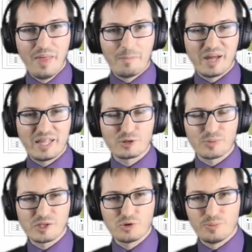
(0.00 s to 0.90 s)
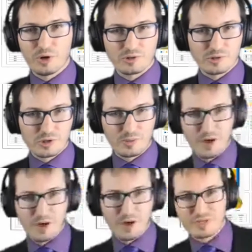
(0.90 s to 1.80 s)
Management support on some
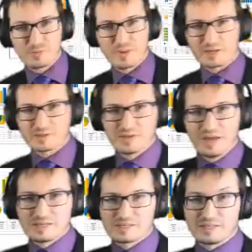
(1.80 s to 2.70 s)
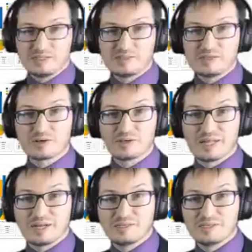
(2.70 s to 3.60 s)
other aspects, statistical
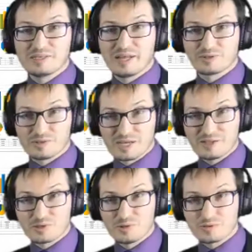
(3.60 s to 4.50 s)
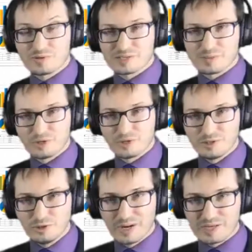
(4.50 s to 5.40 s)
analysis like the census, for example, in
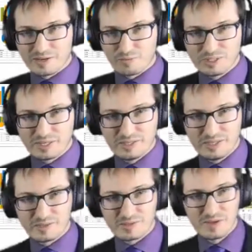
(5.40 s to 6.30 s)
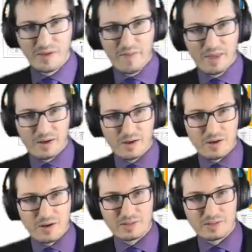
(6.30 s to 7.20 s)
the US every 10 years.
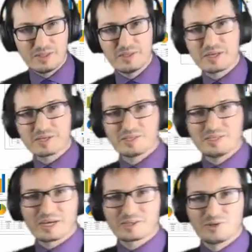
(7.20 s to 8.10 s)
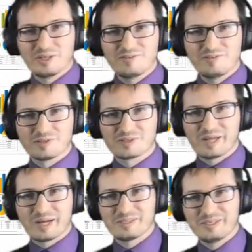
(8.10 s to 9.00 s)
This actually even
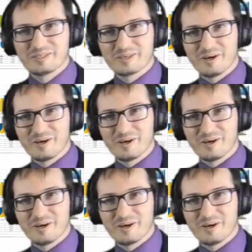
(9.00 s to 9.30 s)
started